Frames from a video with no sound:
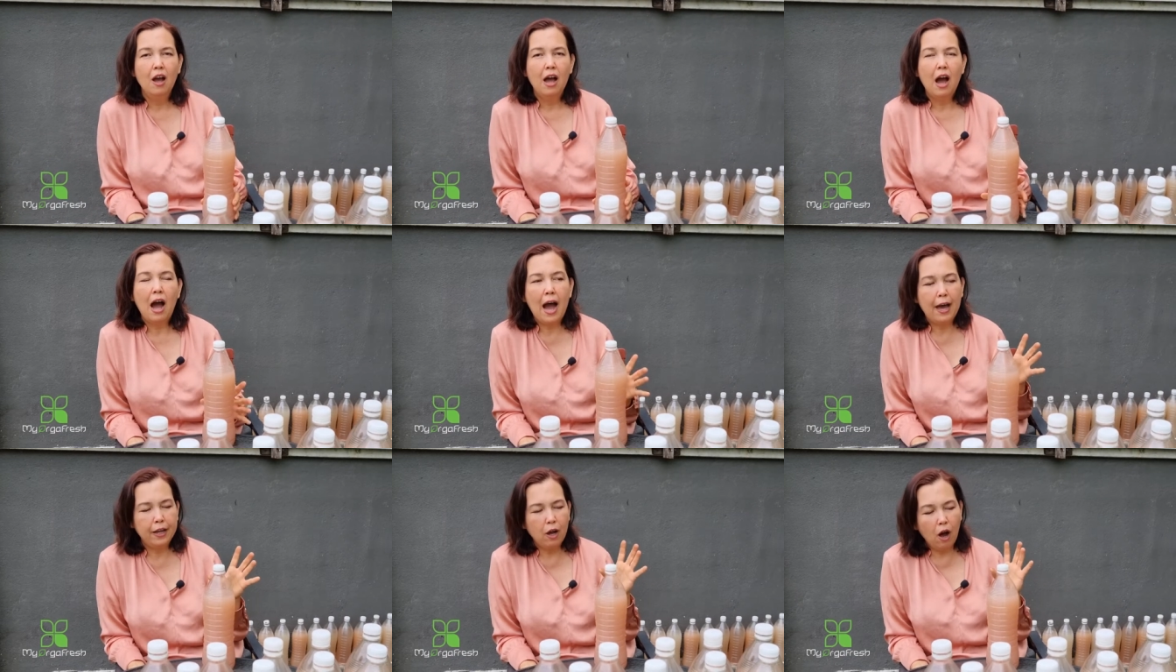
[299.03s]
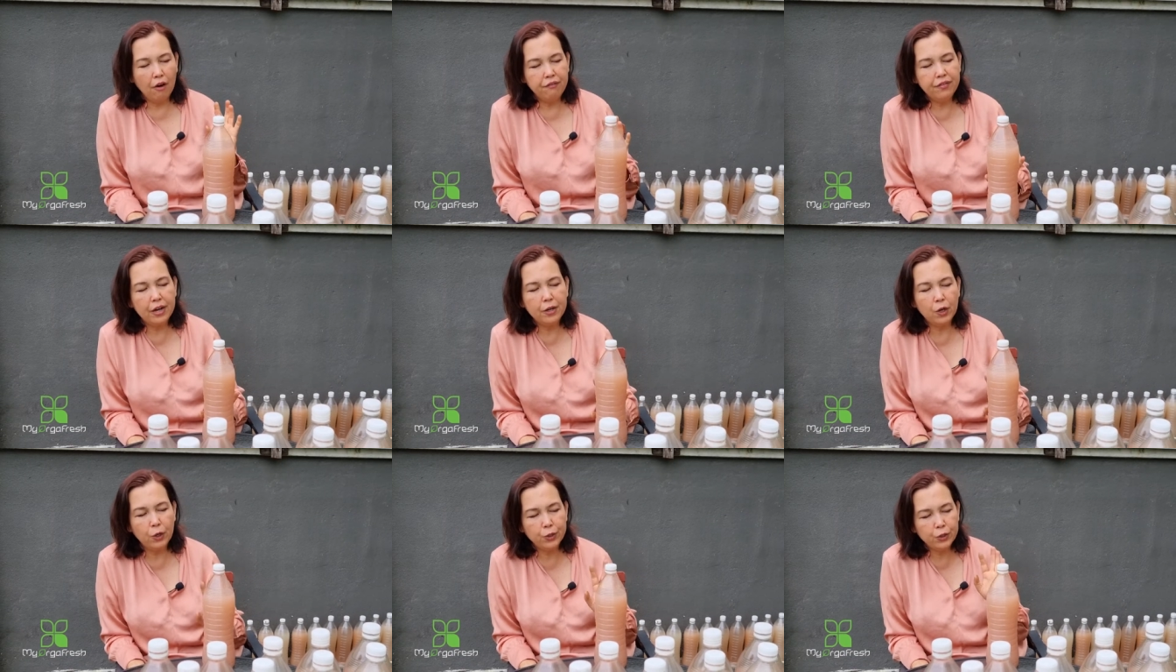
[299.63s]
I often
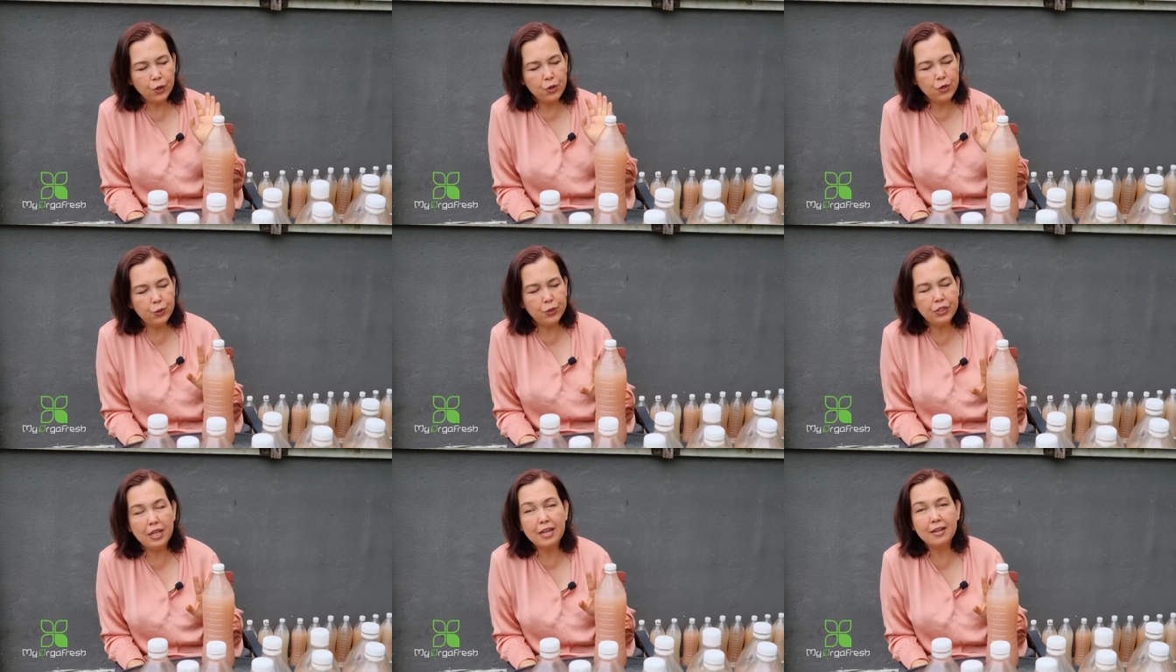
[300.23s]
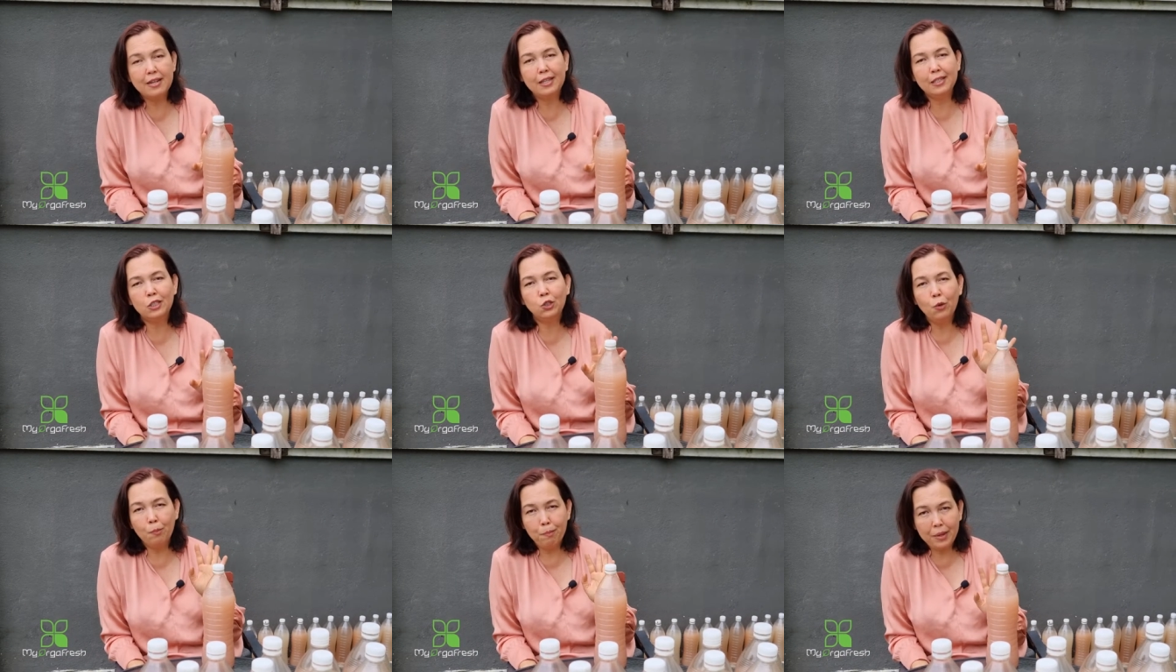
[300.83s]
also using this to
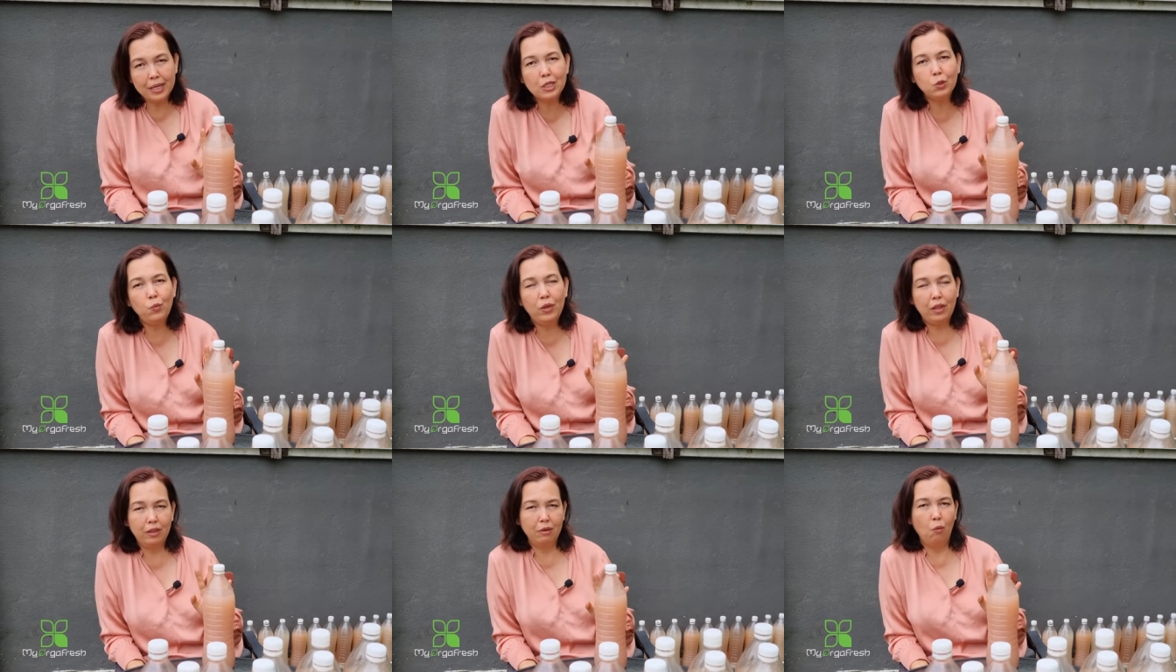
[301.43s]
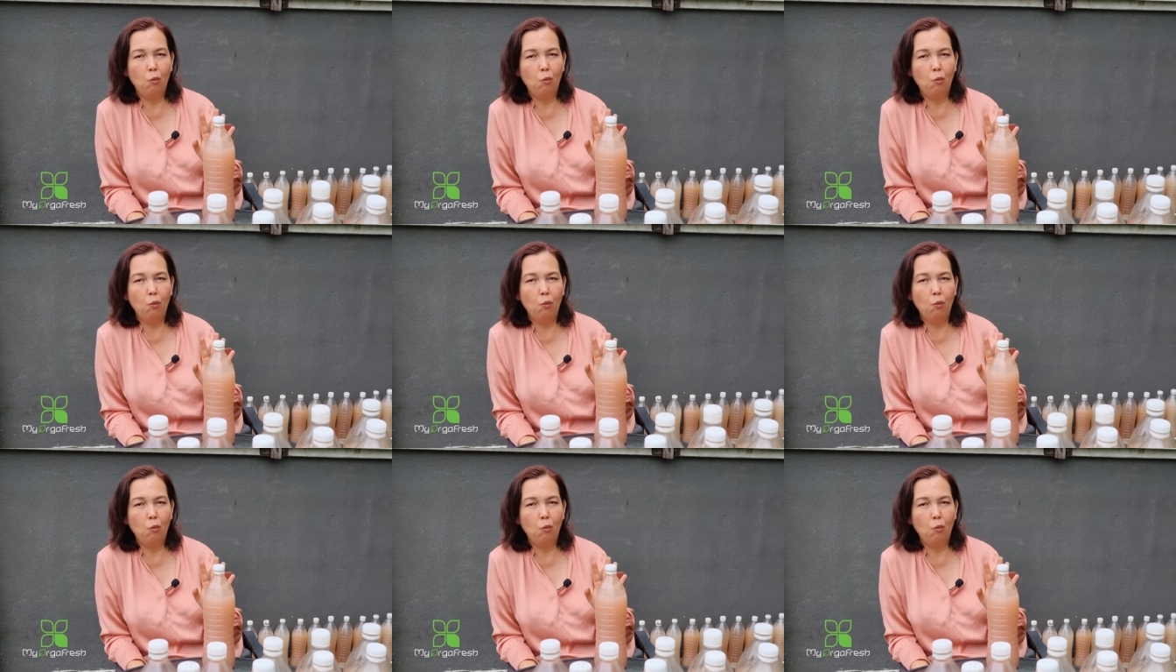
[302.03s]
mix with the